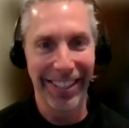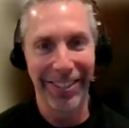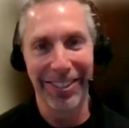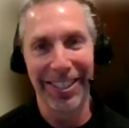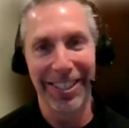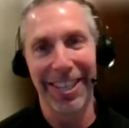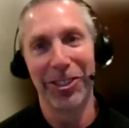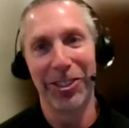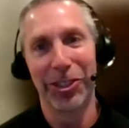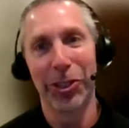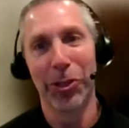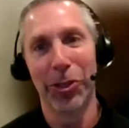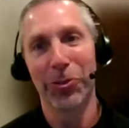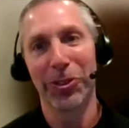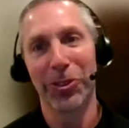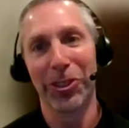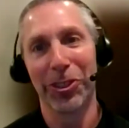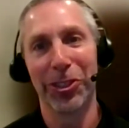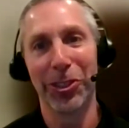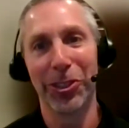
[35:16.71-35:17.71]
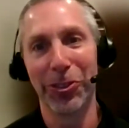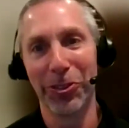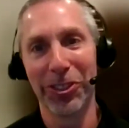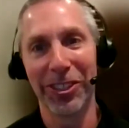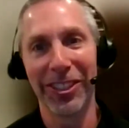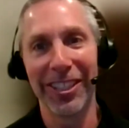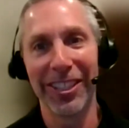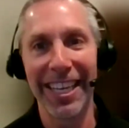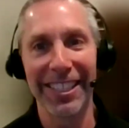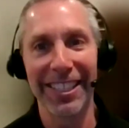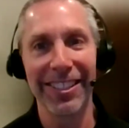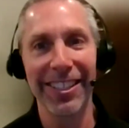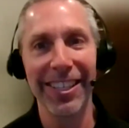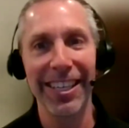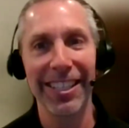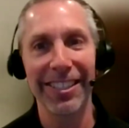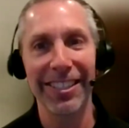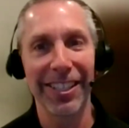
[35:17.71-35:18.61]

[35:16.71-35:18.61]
I joked with the students last night.